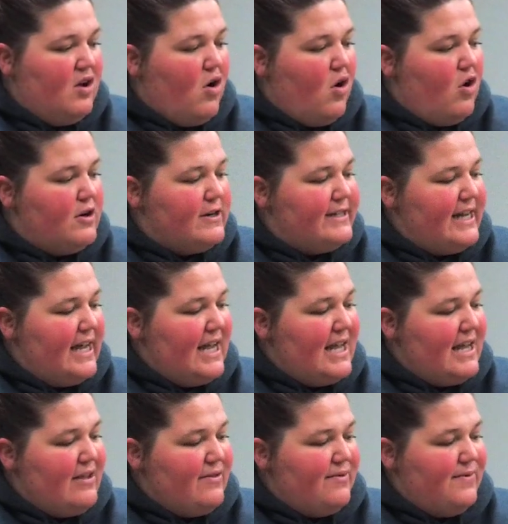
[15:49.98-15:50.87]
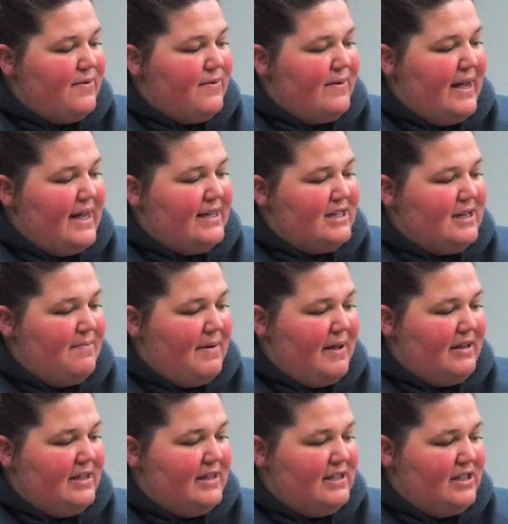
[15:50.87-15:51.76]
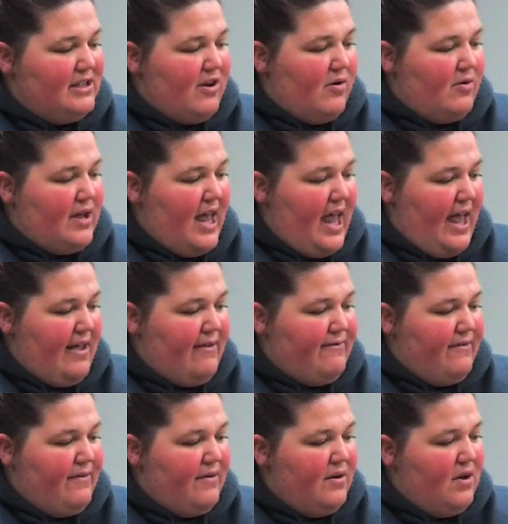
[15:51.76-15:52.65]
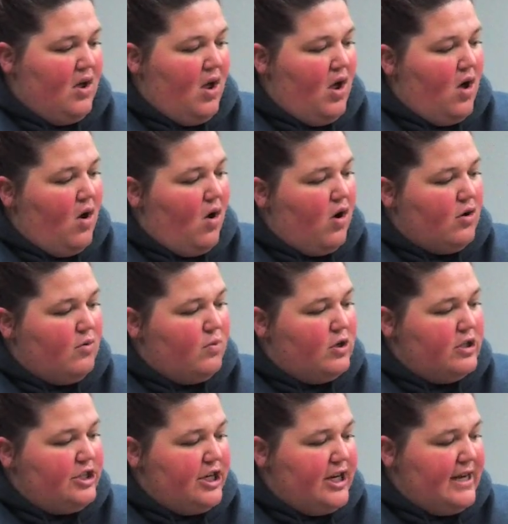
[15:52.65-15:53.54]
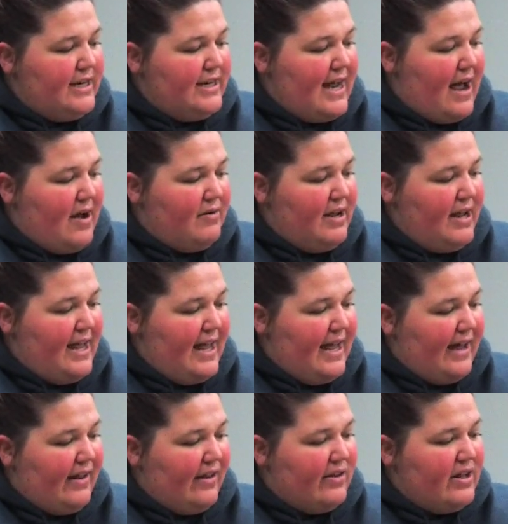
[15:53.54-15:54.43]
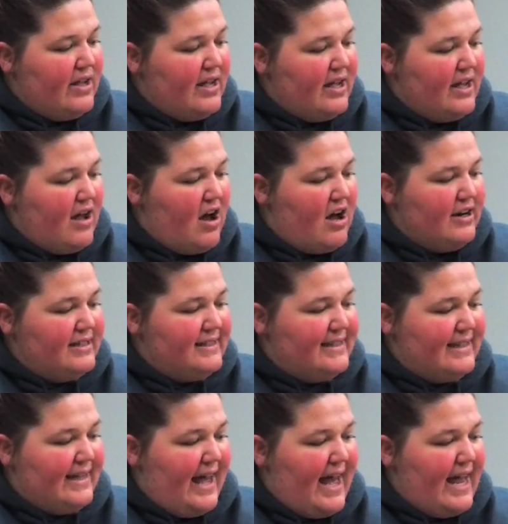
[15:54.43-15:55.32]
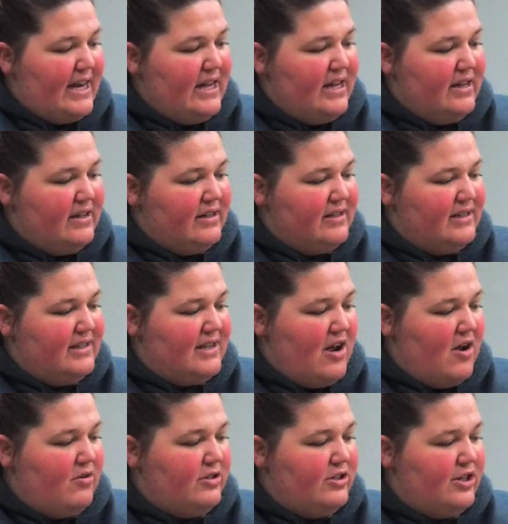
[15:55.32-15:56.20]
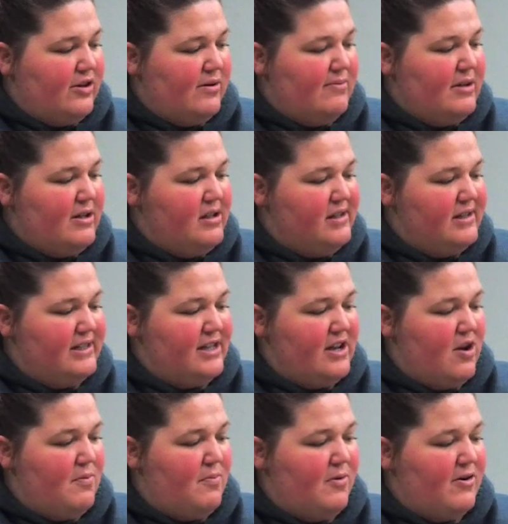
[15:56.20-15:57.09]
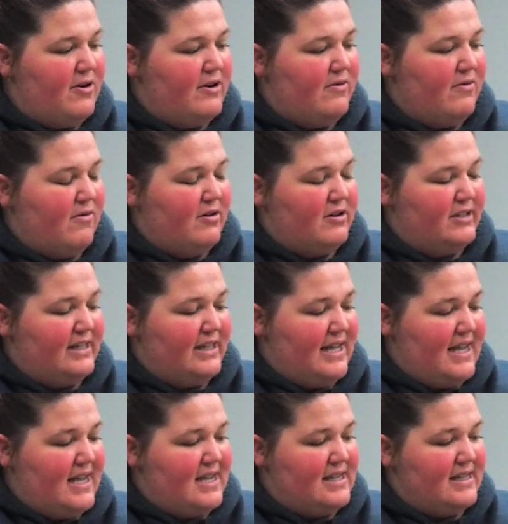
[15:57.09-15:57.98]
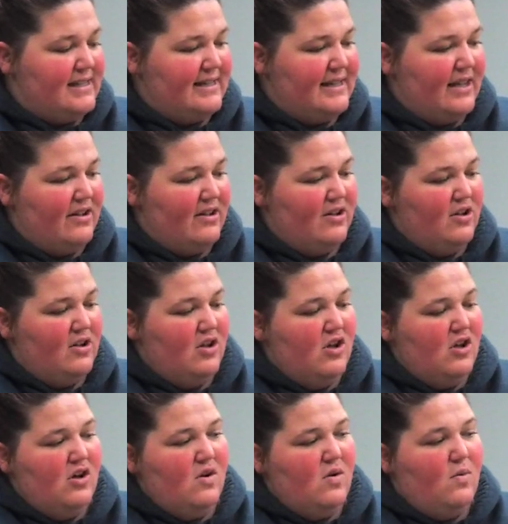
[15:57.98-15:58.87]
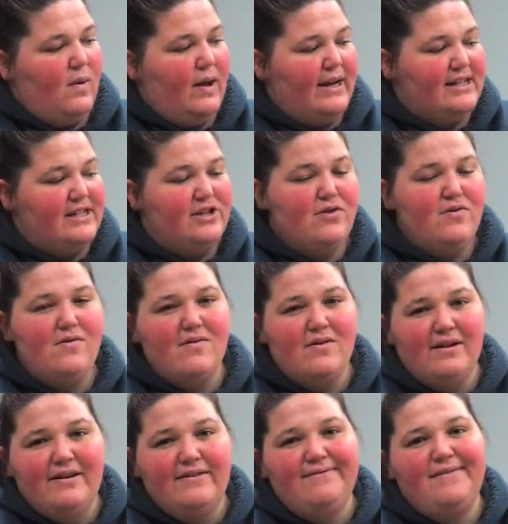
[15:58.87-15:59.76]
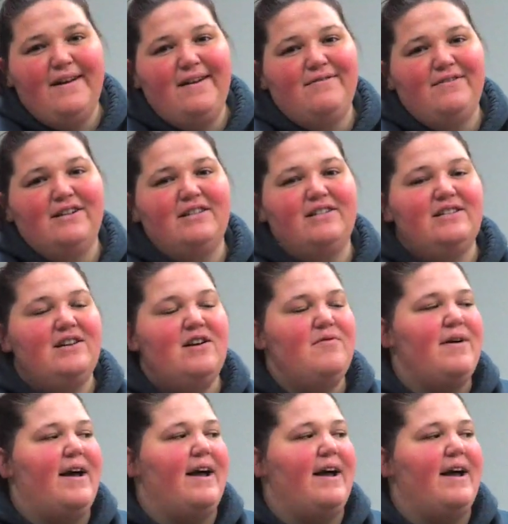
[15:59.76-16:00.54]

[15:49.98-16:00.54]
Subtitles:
or digging through it to build a snow cave, or whooshing down a hill on a sled, snow tube, snowboard, or skis. What is your favorite snow